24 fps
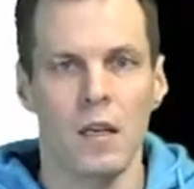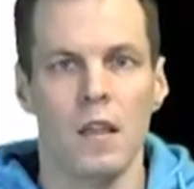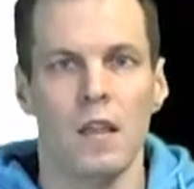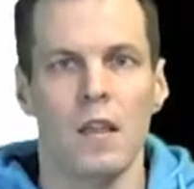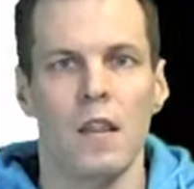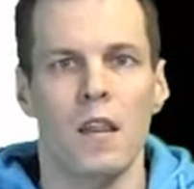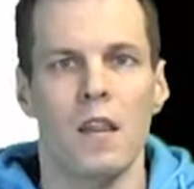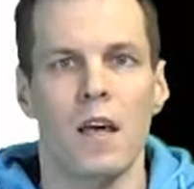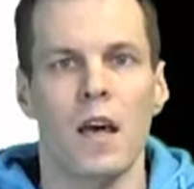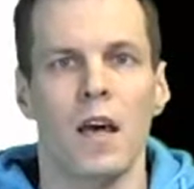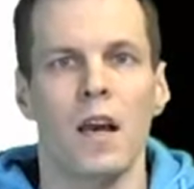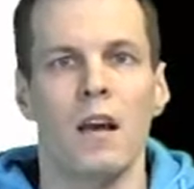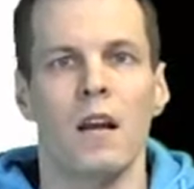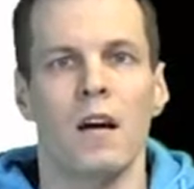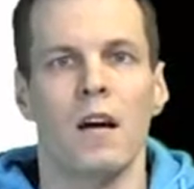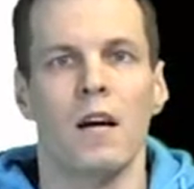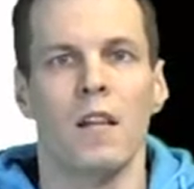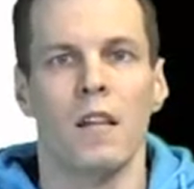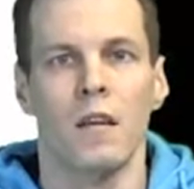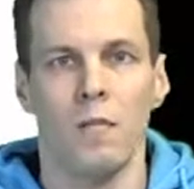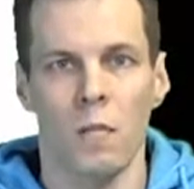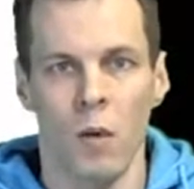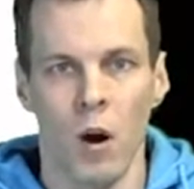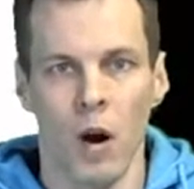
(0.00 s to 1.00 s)
then
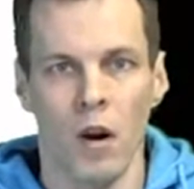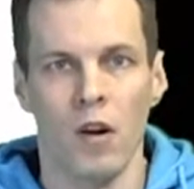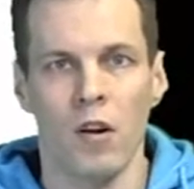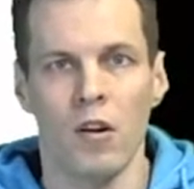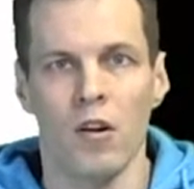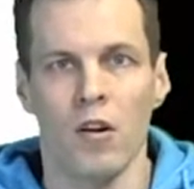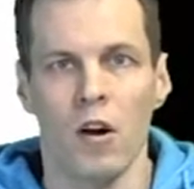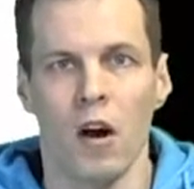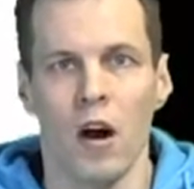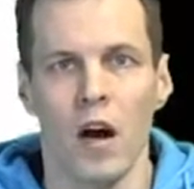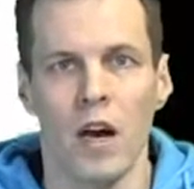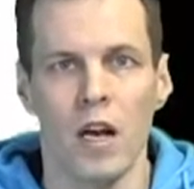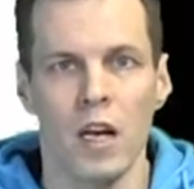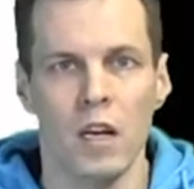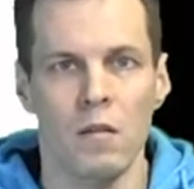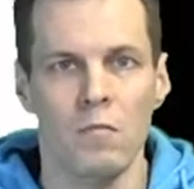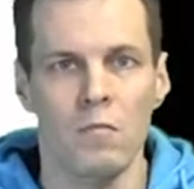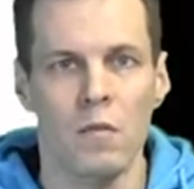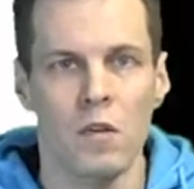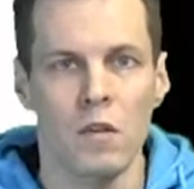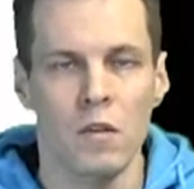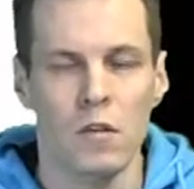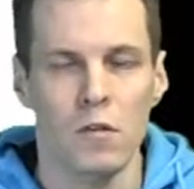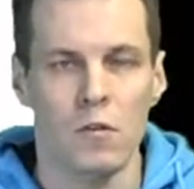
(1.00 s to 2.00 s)
the marker
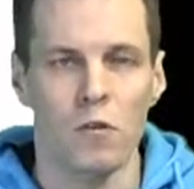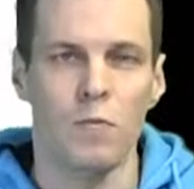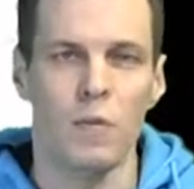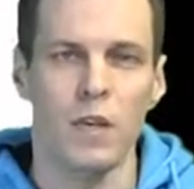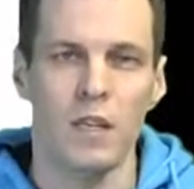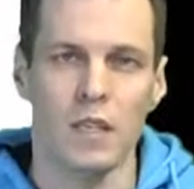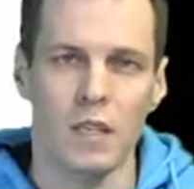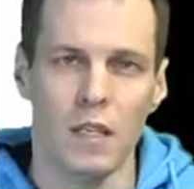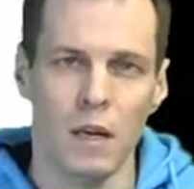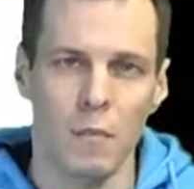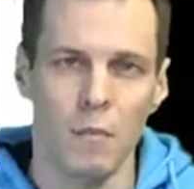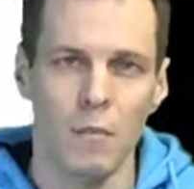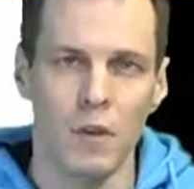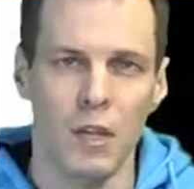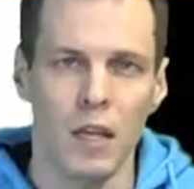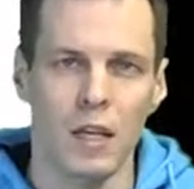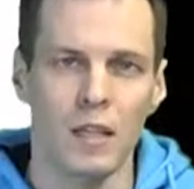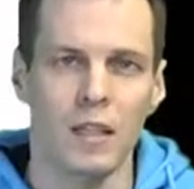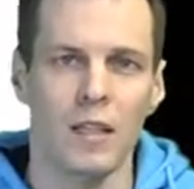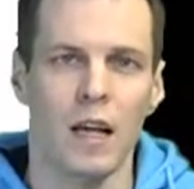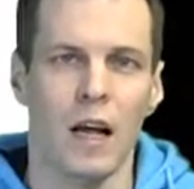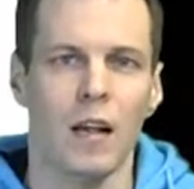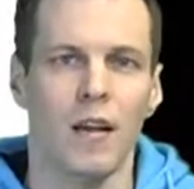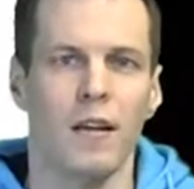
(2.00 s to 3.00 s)
item should be
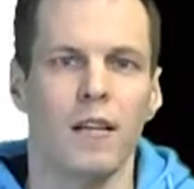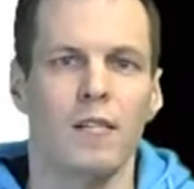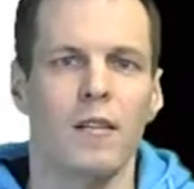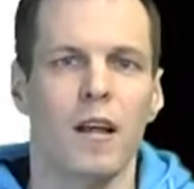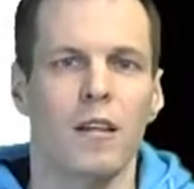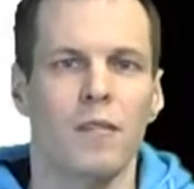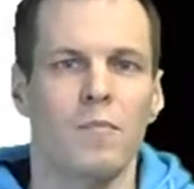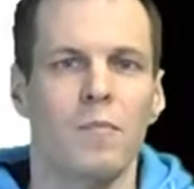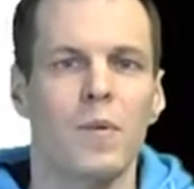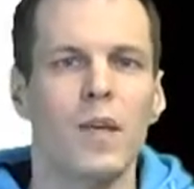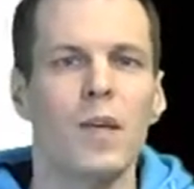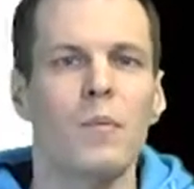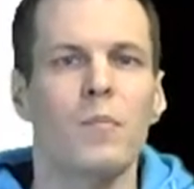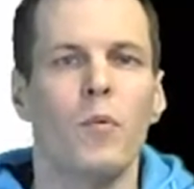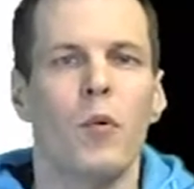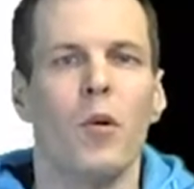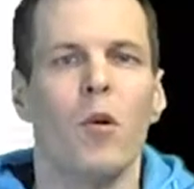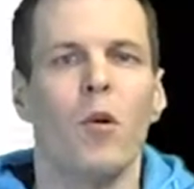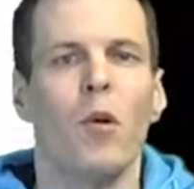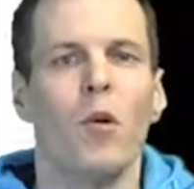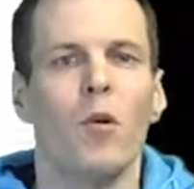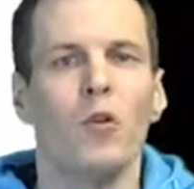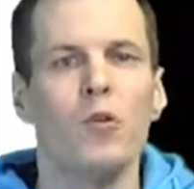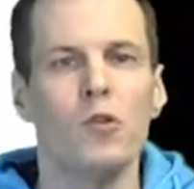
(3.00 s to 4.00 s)
something that people
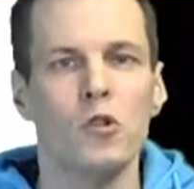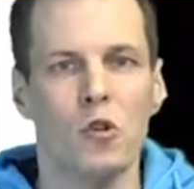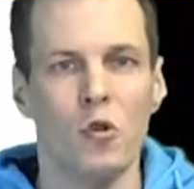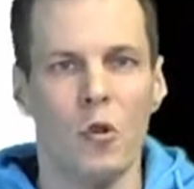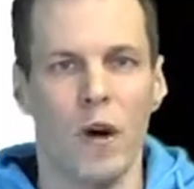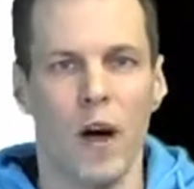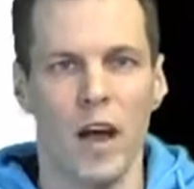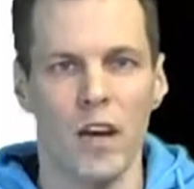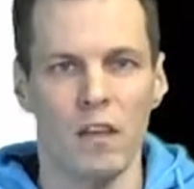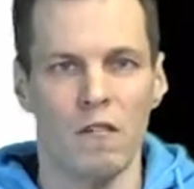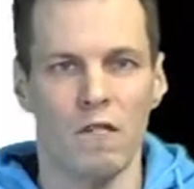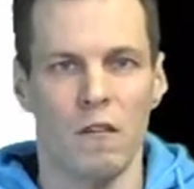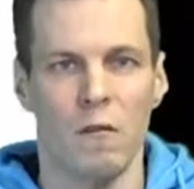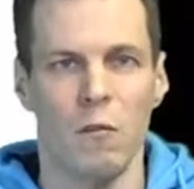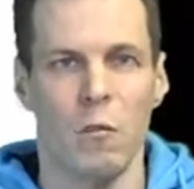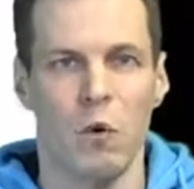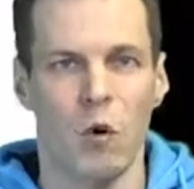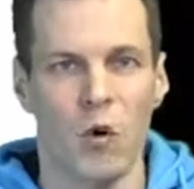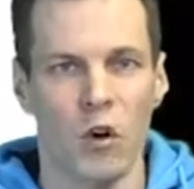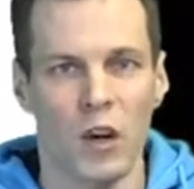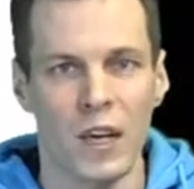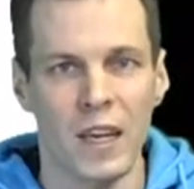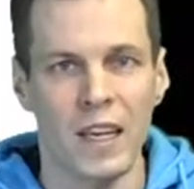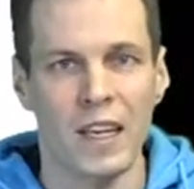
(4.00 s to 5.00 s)
also answer
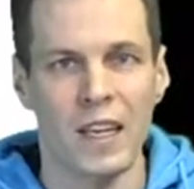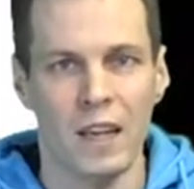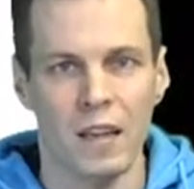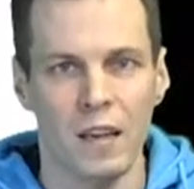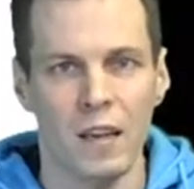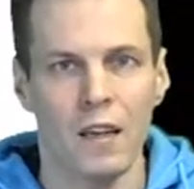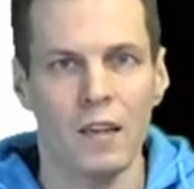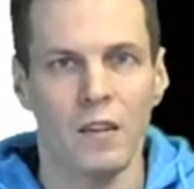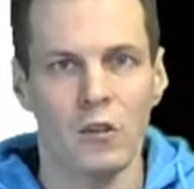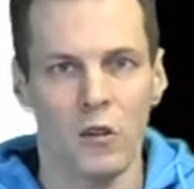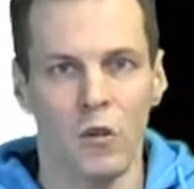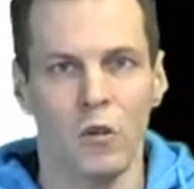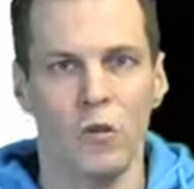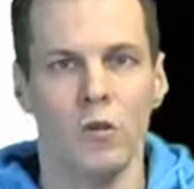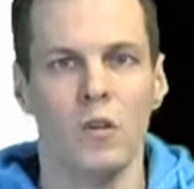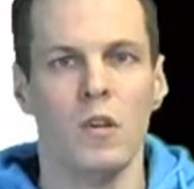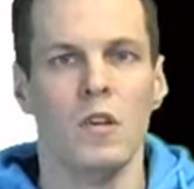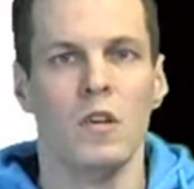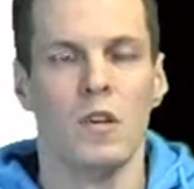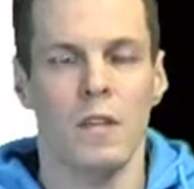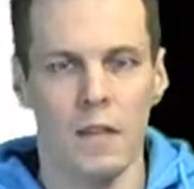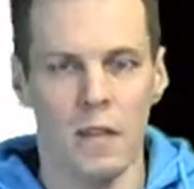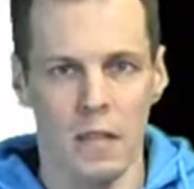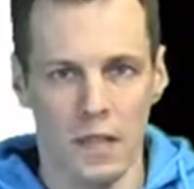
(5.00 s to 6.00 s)
more leniently to.
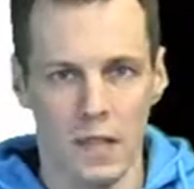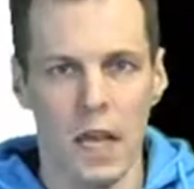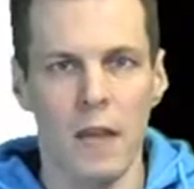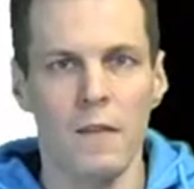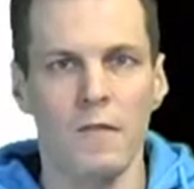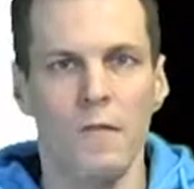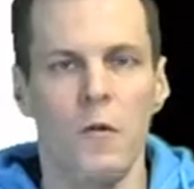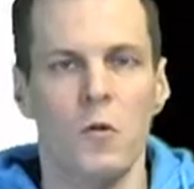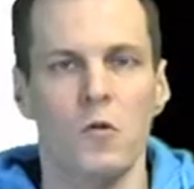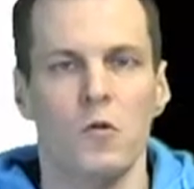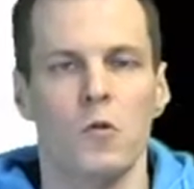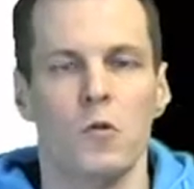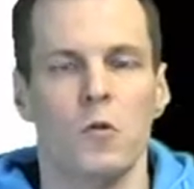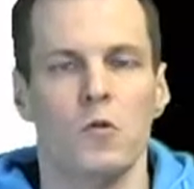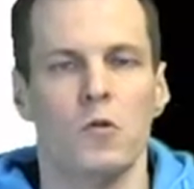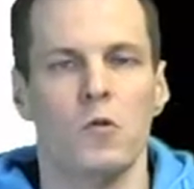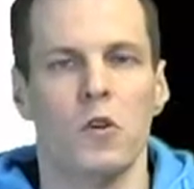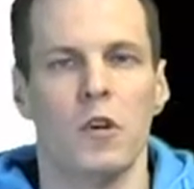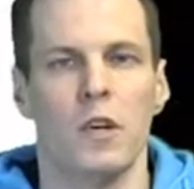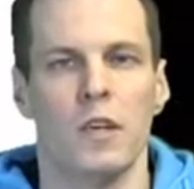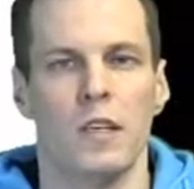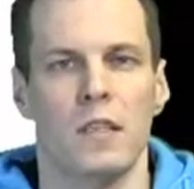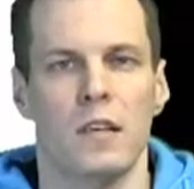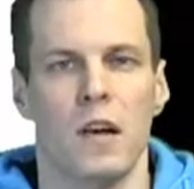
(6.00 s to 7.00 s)
The same for social
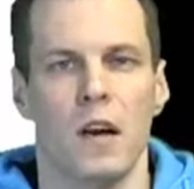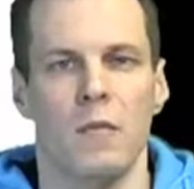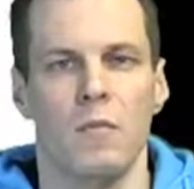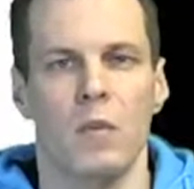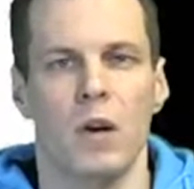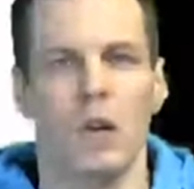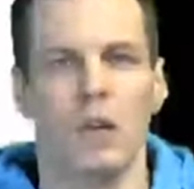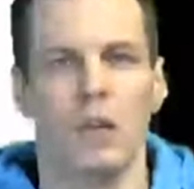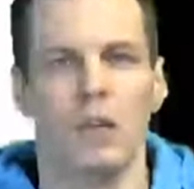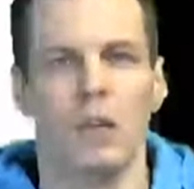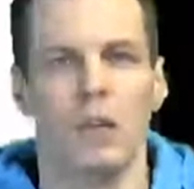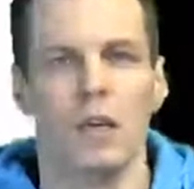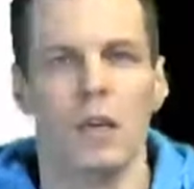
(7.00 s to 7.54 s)
desirability.